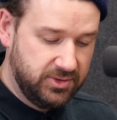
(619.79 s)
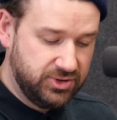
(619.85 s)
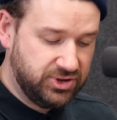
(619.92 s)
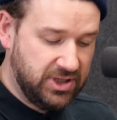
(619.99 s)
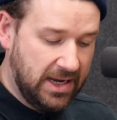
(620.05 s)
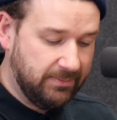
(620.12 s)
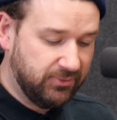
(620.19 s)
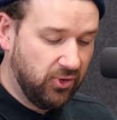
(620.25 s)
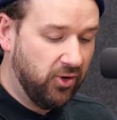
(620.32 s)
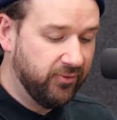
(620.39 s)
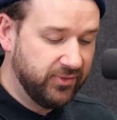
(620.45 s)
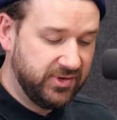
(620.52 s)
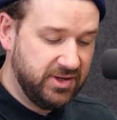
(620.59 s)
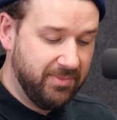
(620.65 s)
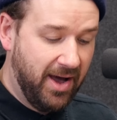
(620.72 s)
shapes
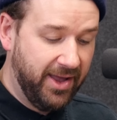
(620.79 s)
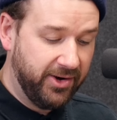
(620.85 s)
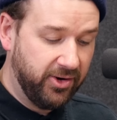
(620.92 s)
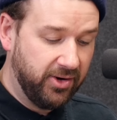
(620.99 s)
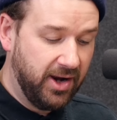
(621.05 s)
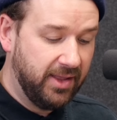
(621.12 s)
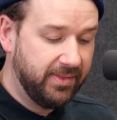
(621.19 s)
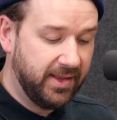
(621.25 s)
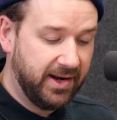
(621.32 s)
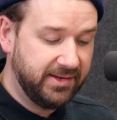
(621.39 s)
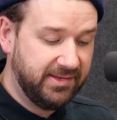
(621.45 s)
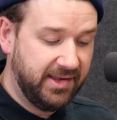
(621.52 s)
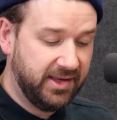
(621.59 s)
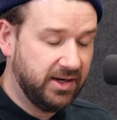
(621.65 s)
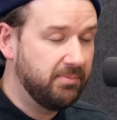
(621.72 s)
over D minor, and then I
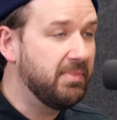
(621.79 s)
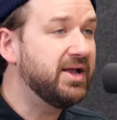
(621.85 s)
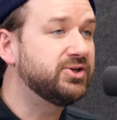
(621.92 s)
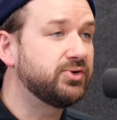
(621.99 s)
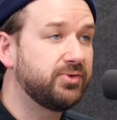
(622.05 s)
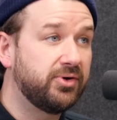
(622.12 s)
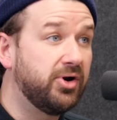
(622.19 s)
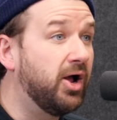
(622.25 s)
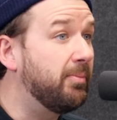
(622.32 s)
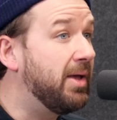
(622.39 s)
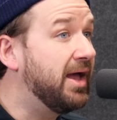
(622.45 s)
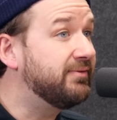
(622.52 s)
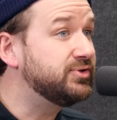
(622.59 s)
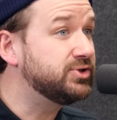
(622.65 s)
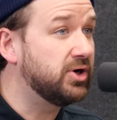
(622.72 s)
take it a major third up,
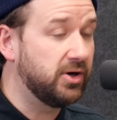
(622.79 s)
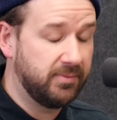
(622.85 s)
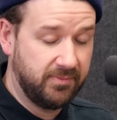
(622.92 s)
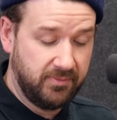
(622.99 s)
F sharp.